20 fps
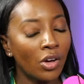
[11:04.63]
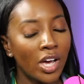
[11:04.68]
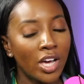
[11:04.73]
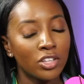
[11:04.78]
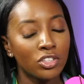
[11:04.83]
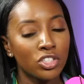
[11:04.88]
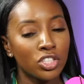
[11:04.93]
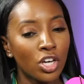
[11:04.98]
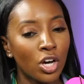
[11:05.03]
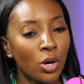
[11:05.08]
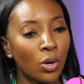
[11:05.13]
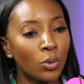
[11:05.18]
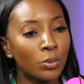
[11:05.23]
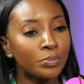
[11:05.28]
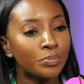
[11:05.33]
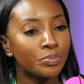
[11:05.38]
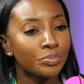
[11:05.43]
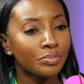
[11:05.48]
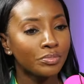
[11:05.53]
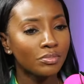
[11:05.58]
Mm-hmm. And so
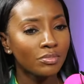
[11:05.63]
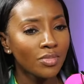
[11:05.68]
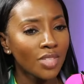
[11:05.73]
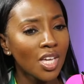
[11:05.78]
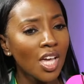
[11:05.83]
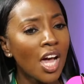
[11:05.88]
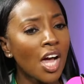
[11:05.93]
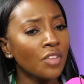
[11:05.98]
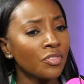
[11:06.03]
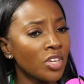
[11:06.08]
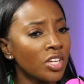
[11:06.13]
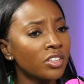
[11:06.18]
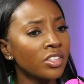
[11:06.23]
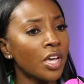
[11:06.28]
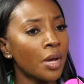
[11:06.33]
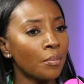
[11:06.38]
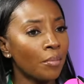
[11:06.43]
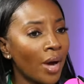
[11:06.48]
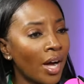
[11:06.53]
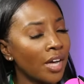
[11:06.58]
I think
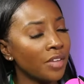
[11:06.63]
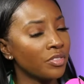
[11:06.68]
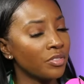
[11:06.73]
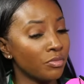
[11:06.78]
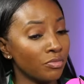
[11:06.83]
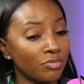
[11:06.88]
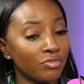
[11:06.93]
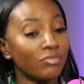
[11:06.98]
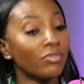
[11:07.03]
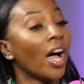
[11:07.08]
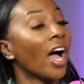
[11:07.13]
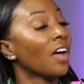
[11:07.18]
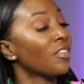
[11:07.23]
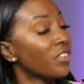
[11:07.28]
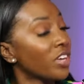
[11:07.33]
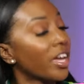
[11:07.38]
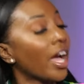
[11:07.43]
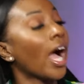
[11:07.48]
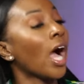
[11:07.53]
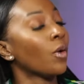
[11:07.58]
that my I
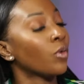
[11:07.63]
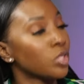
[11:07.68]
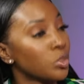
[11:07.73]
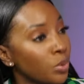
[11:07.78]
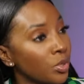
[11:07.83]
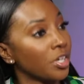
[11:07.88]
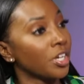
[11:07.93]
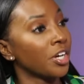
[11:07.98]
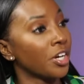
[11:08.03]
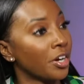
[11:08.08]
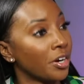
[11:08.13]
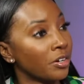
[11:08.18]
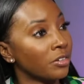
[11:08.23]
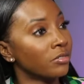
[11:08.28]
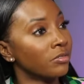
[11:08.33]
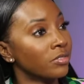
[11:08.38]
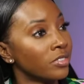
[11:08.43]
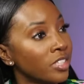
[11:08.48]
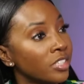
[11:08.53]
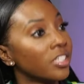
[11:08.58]
think I was put here
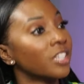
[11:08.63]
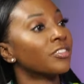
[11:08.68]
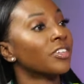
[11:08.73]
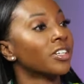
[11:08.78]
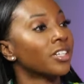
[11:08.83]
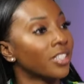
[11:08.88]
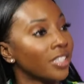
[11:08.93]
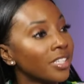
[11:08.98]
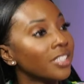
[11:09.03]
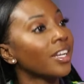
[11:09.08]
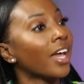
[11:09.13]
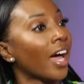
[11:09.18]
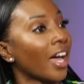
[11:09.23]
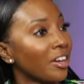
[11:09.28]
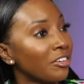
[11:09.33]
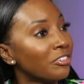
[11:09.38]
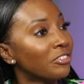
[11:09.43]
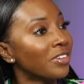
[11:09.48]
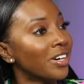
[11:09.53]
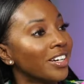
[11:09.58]
to live a good
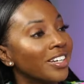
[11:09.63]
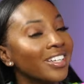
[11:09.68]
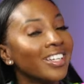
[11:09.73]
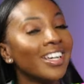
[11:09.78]
life yes.